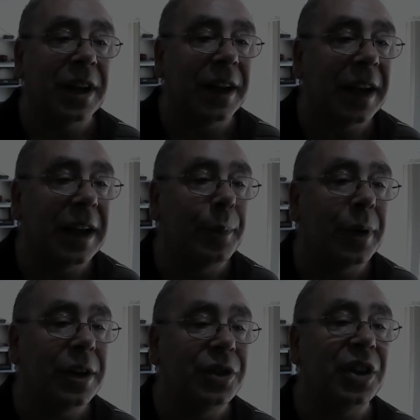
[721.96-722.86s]
1080p,
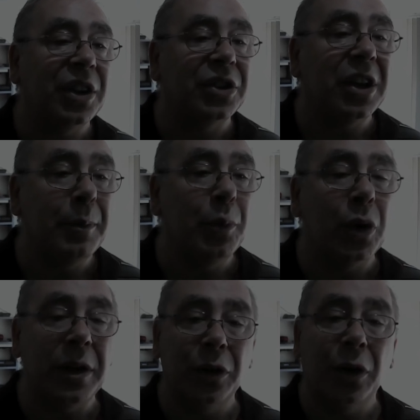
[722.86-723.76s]

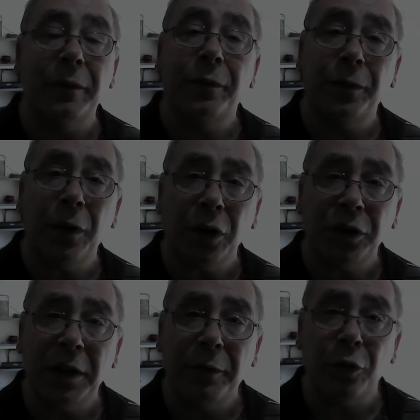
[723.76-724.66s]
16.9,
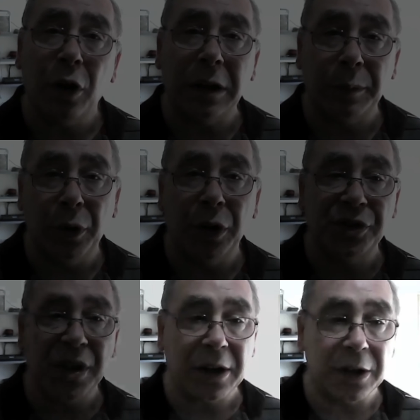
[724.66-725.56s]
30 frames per
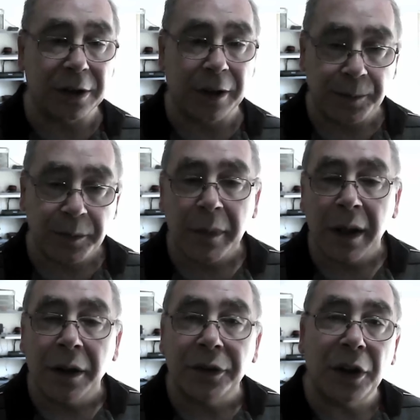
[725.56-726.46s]
second.
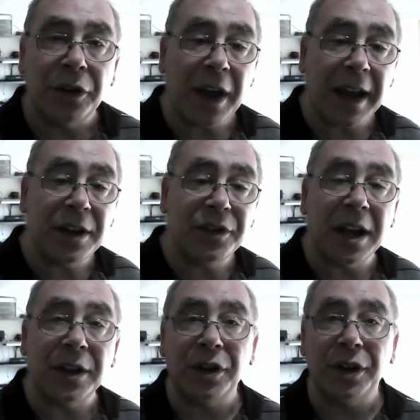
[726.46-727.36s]
So that is
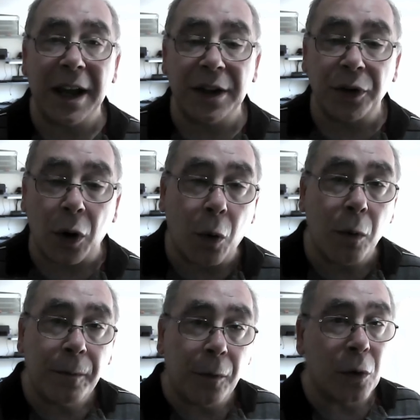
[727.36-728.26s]
it. So that is
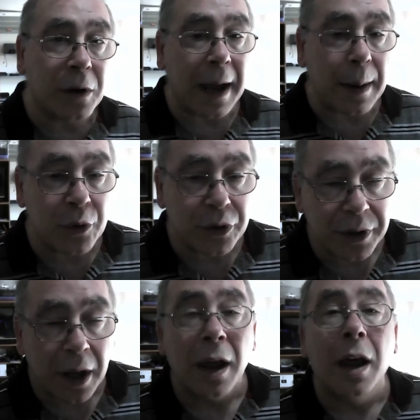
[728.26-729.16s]
all 4 cameras.
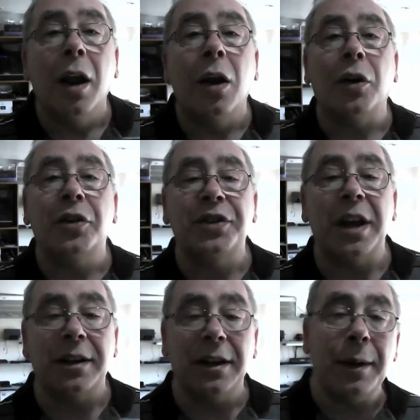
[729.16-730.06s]
Like I
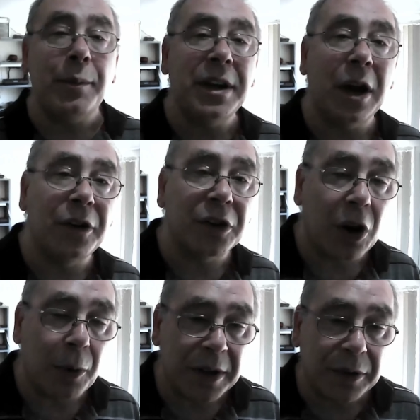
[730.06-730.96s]
said, let me know in the
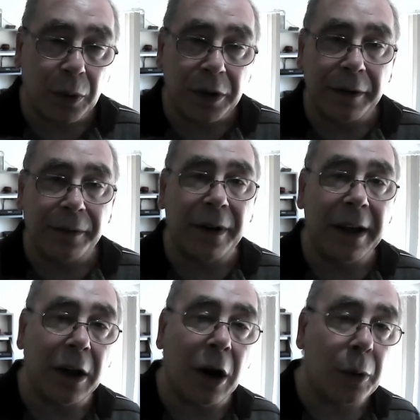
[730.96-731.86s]
comments what you
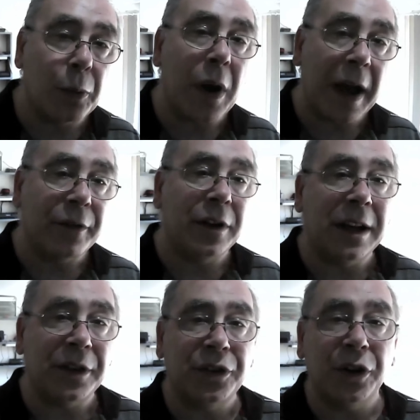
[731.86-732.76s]
think. I will have a
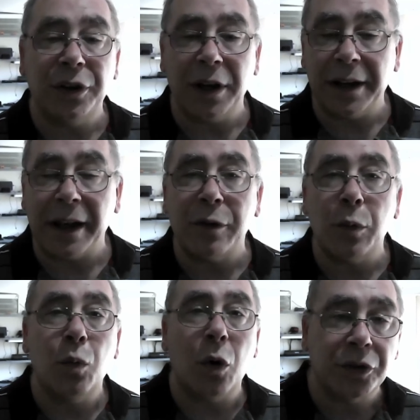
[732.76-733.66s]
listen and have a
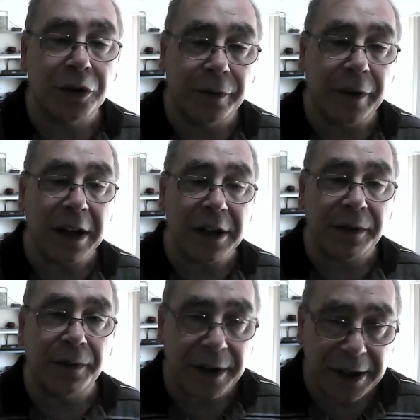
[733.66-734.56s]
watch of each
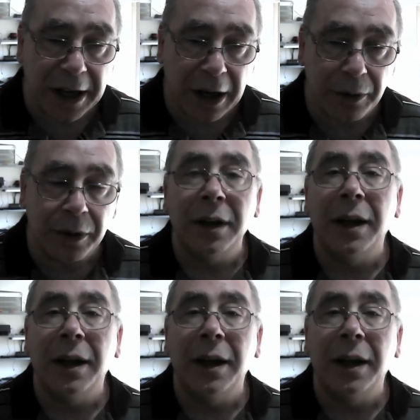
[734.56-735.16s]
video,